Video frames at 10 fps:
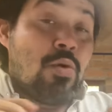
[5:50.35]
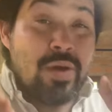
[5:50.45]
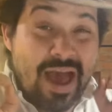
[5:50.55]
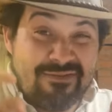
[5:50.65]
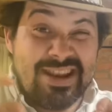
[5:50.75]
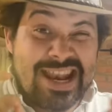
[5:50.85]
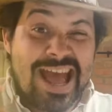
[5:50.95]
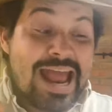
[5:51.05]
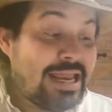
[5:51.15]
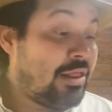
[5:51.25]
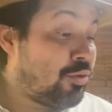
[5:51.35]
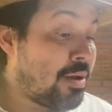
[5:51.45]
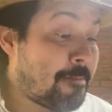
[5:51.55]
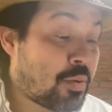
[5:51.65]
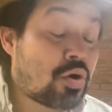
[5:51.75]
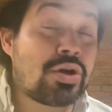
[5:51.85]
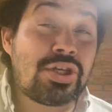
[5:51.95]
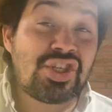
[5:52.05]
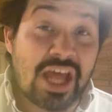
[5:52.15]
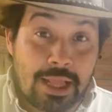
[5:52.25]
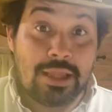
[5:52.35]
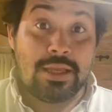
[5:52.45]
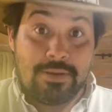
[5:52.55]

we have 93%,